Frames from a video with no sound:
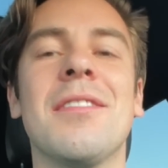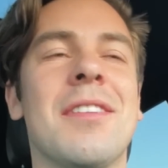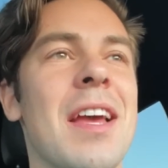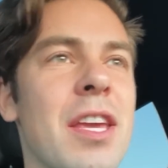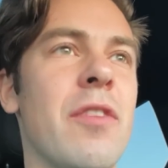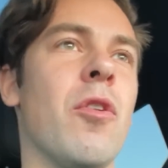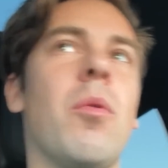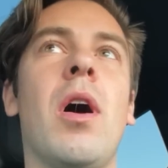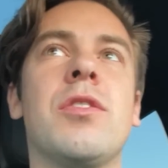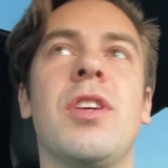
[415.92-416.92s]
thank you for
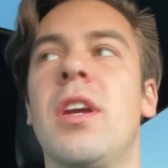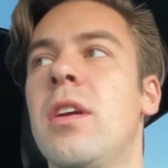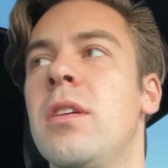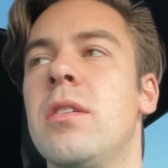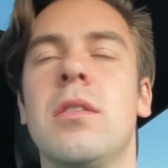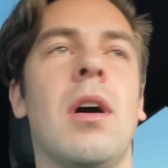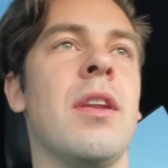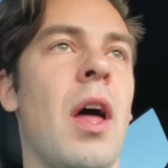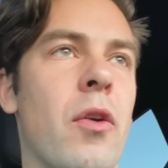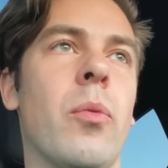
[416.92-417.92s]
watching
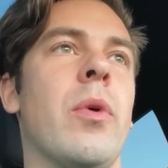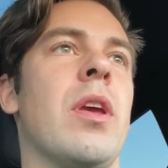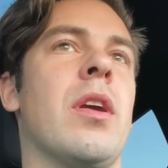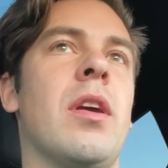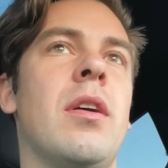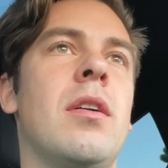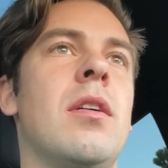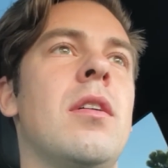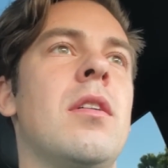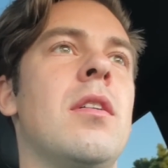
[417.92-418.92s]
another week
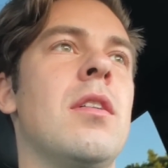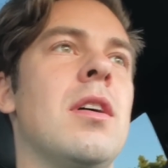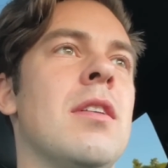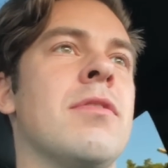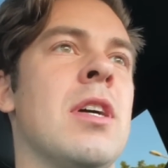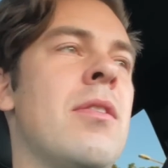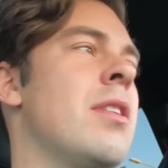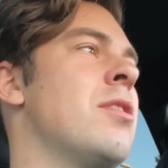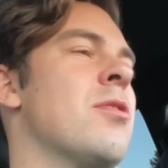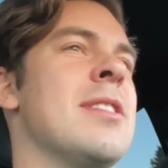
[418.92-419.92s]
of
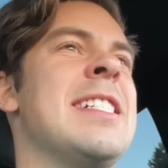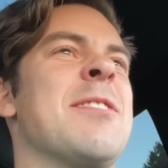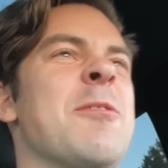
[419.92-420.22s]
Cody Trains.